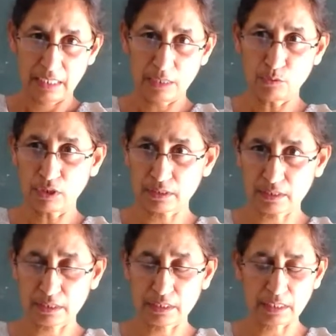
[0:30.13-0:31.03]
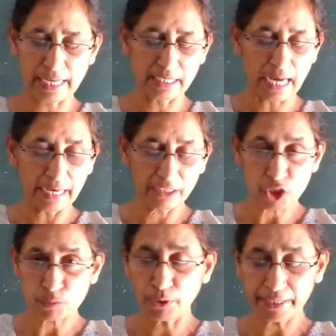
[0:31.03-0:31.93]
He was an Irish
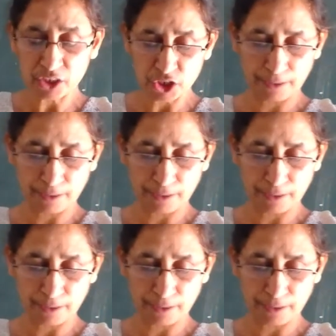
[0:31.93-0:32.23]
poet,